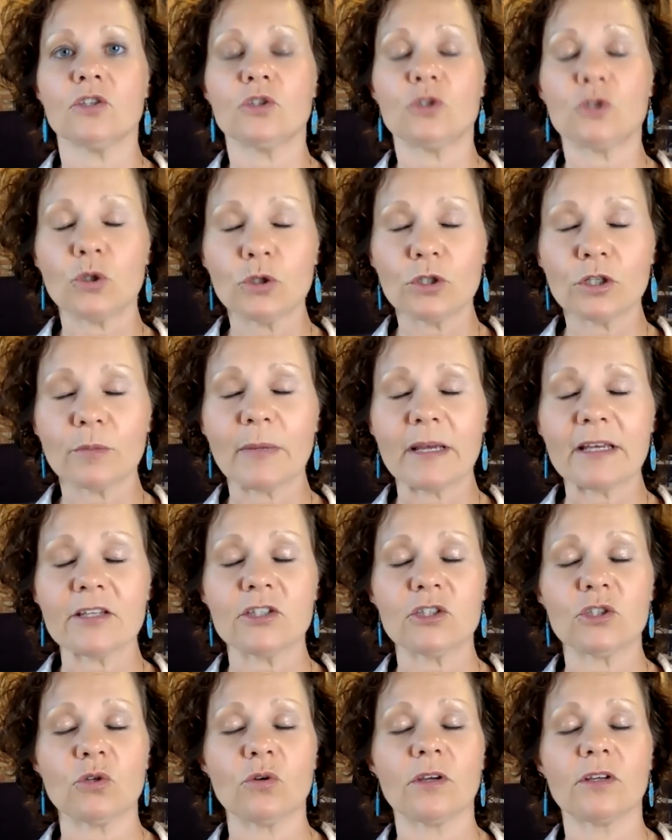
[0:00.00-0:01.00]
do your
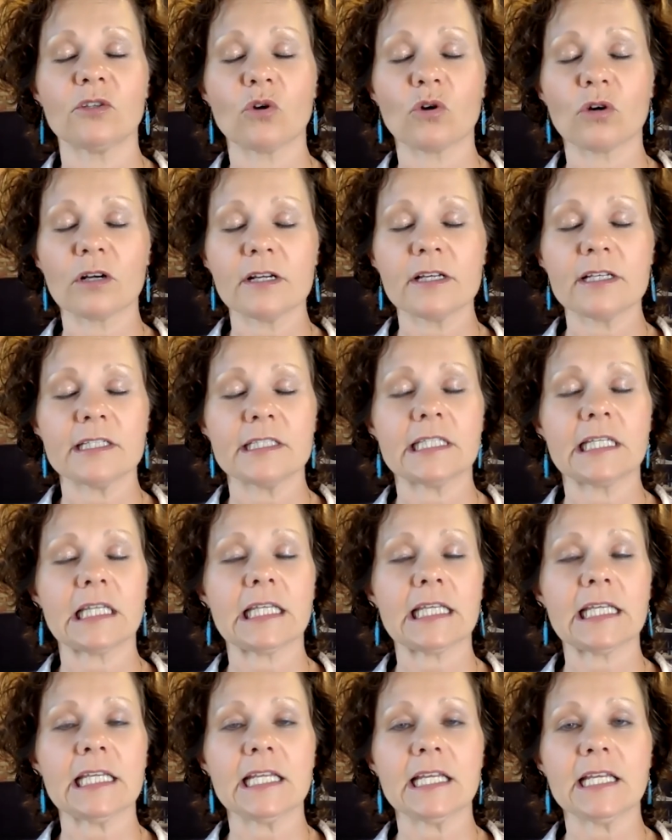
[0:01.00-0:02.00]
best to ignore it,
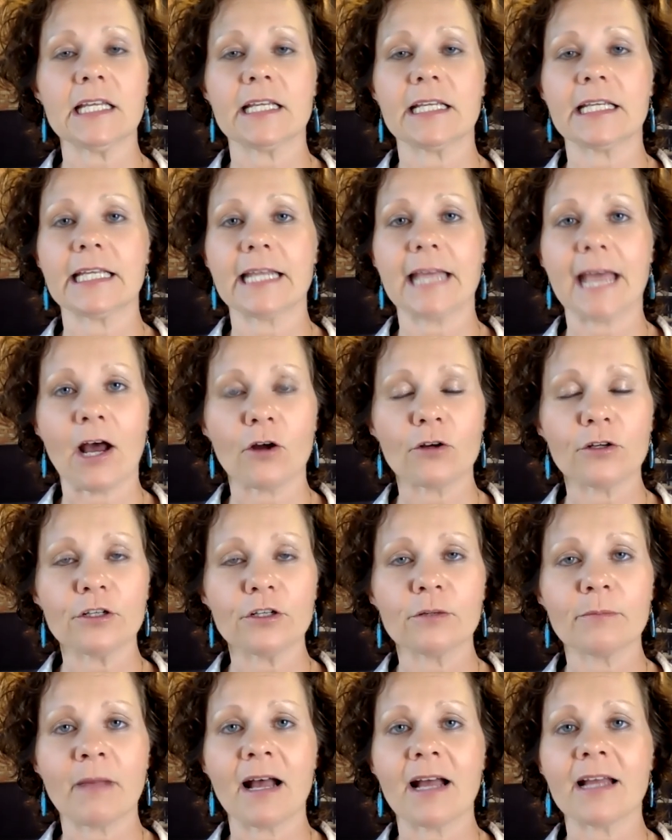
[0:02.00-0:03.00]
delete it, get it out of
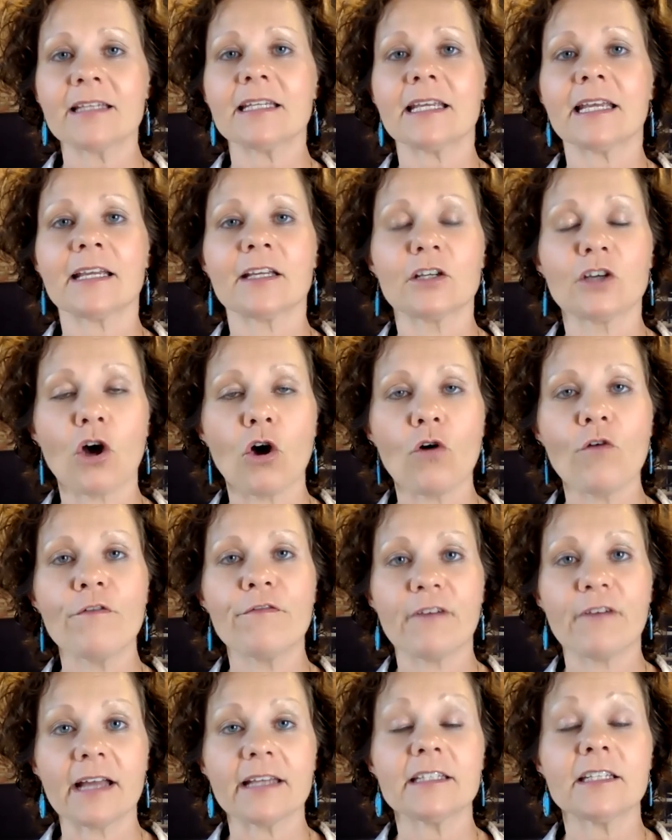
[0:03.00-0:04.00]
your mind, and go
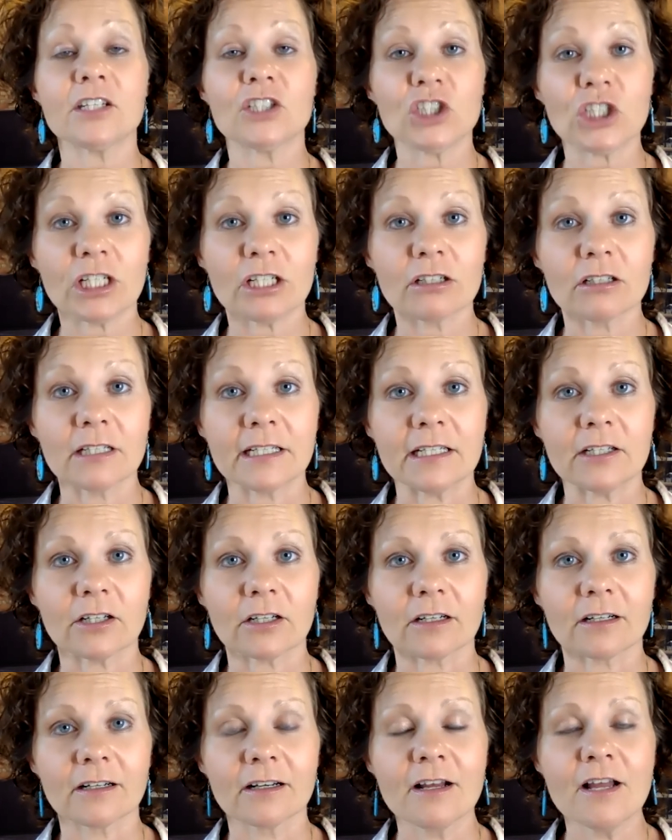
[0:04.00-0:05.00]
find a
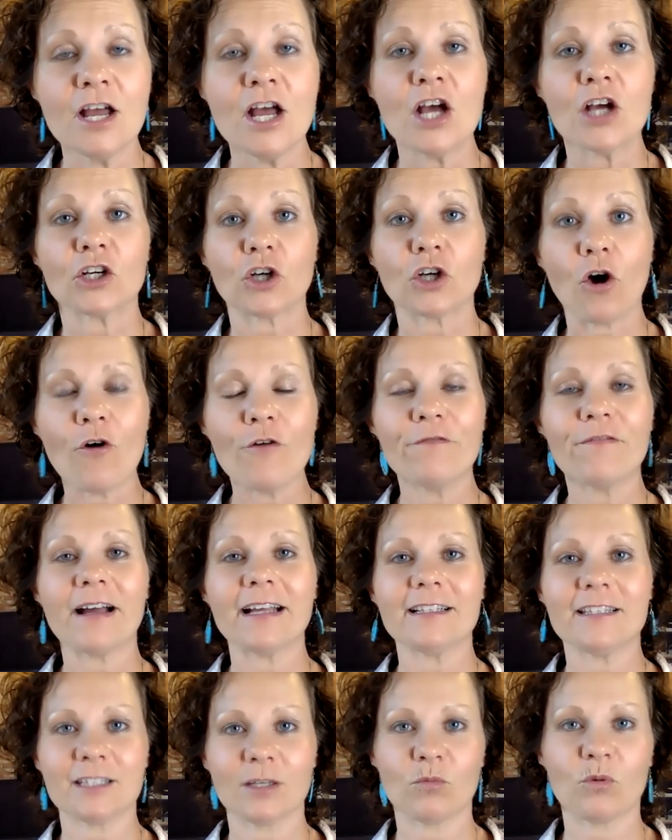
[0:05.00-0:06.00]
cheerleader. Go
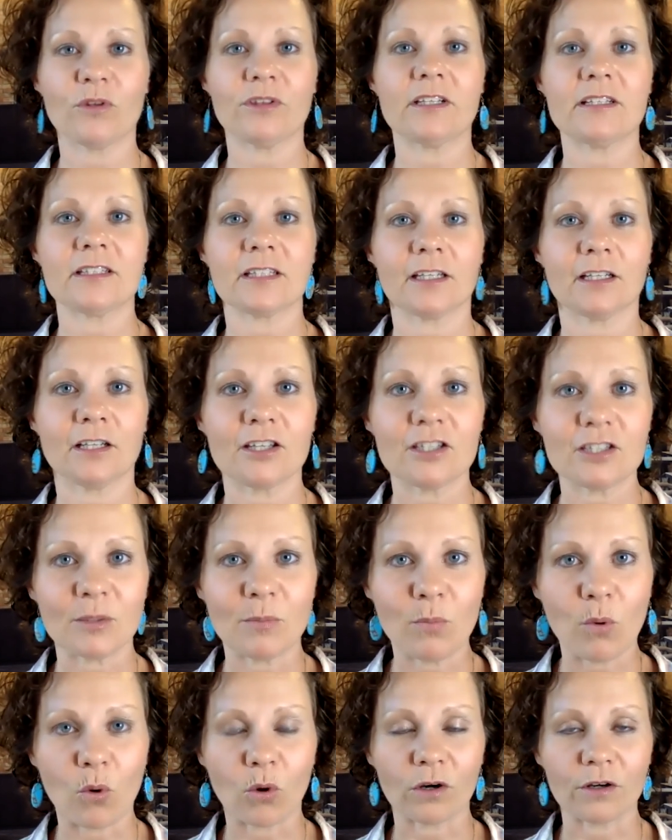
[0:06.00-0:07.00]
find someone that's going to
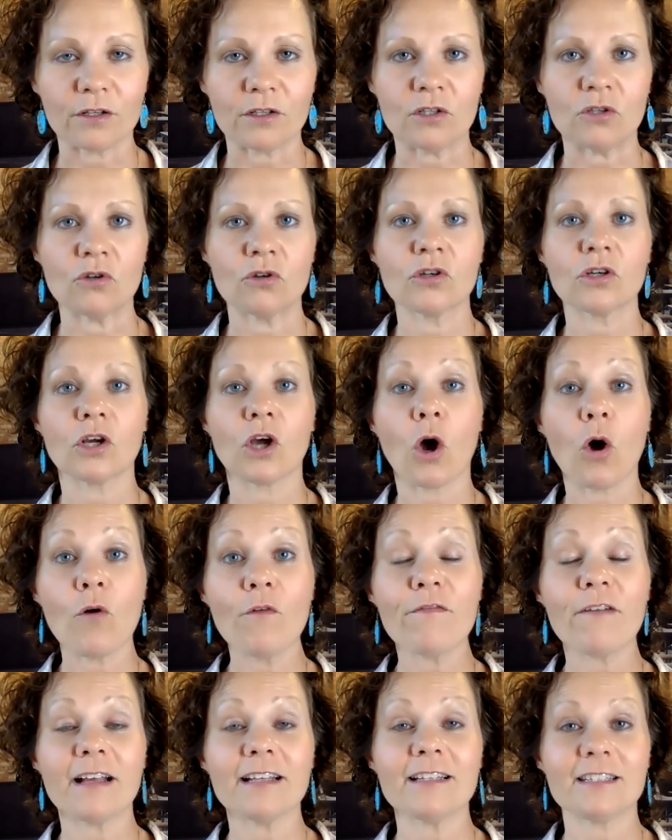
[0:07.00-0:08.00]
support you. Go
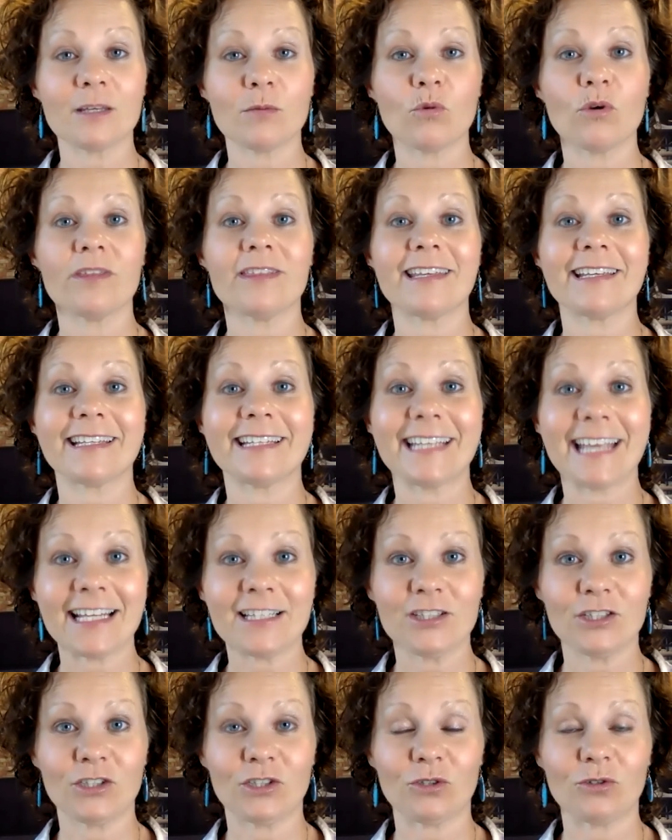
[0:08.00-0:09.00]
find someone that
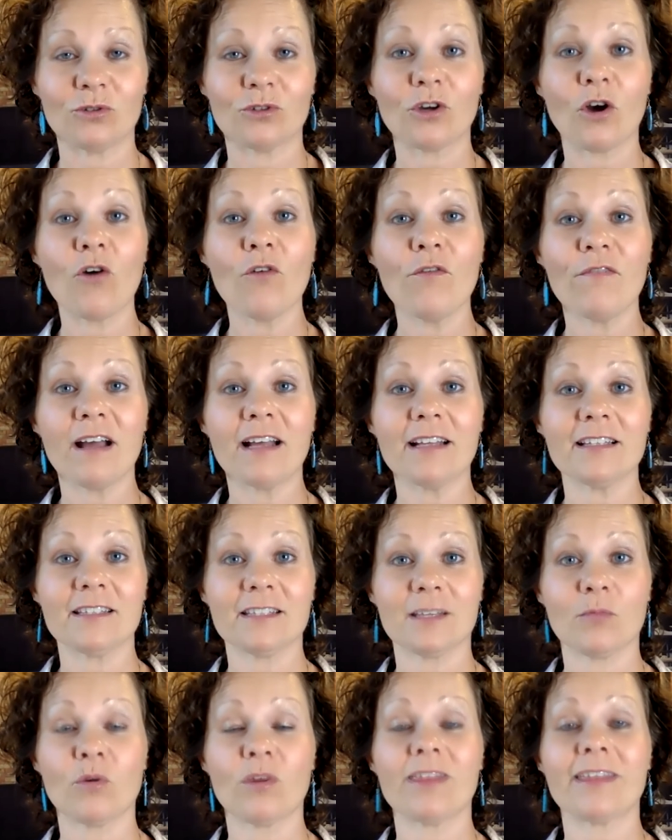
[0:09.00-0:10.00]
gets you. Go find
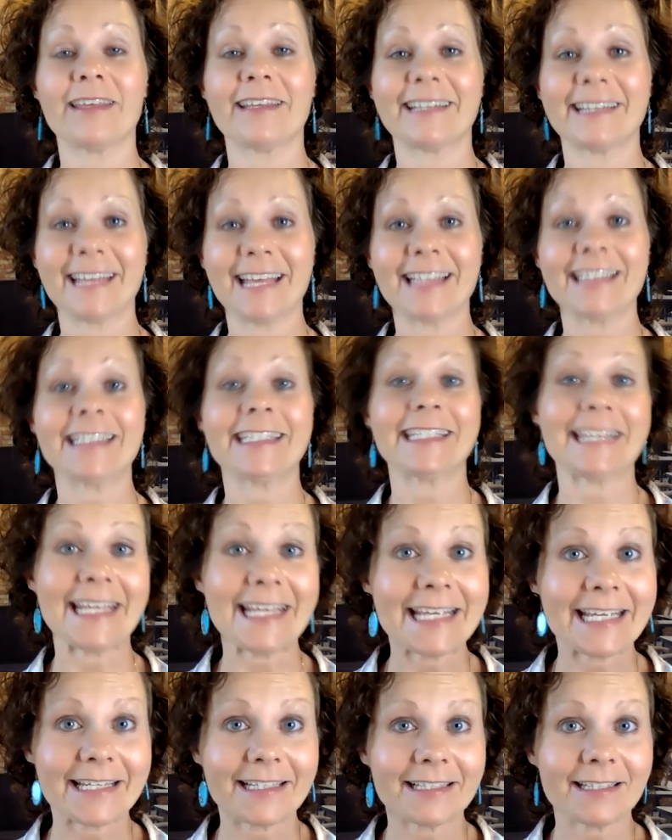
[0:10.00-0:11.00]
someone that gets
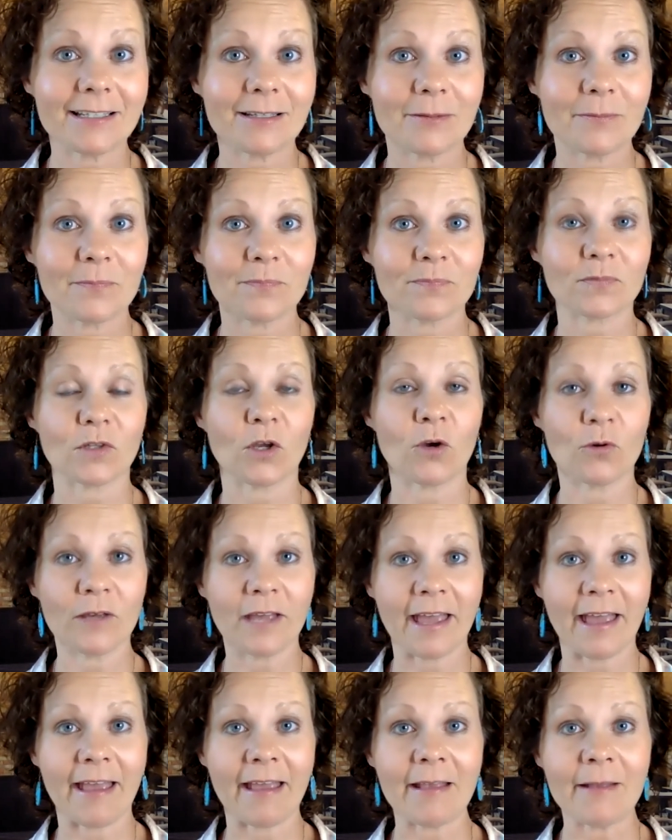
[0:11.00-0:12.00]
it.
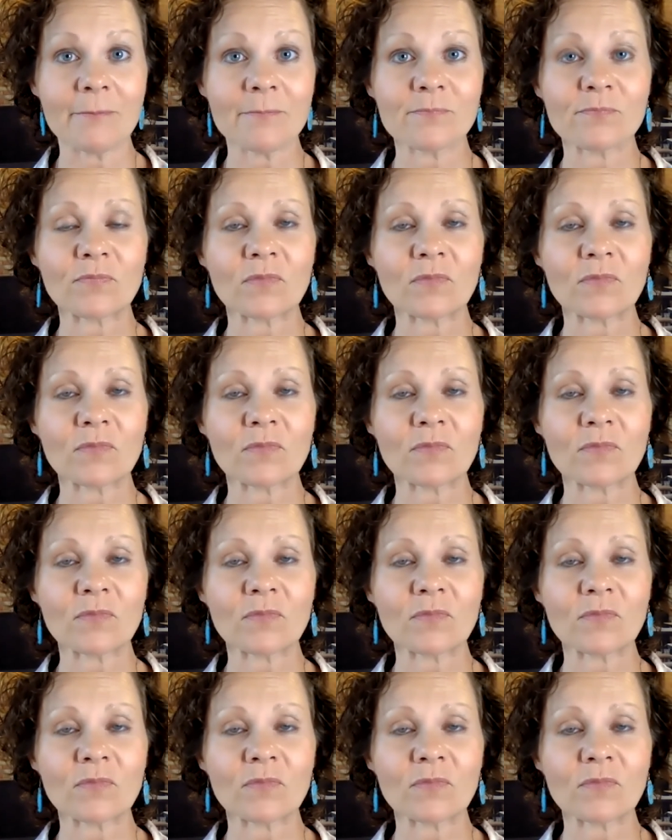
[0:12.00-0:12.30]
Okay.